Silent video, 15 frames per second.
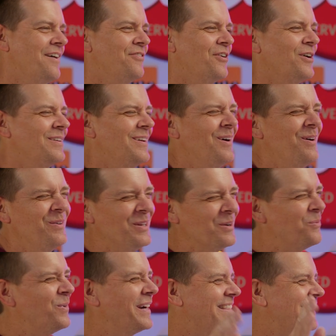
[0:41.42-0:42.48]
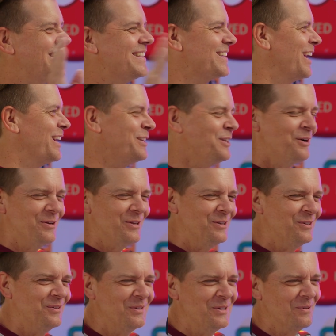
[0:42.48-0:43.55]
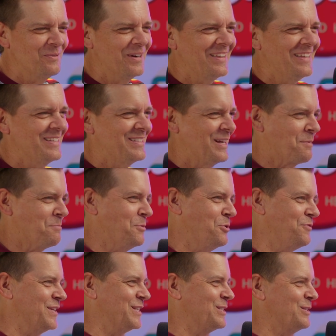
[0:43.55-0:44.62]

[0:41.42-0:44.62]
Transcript: I've heard. Oh, you're one of these. I know you. You're one of these like movie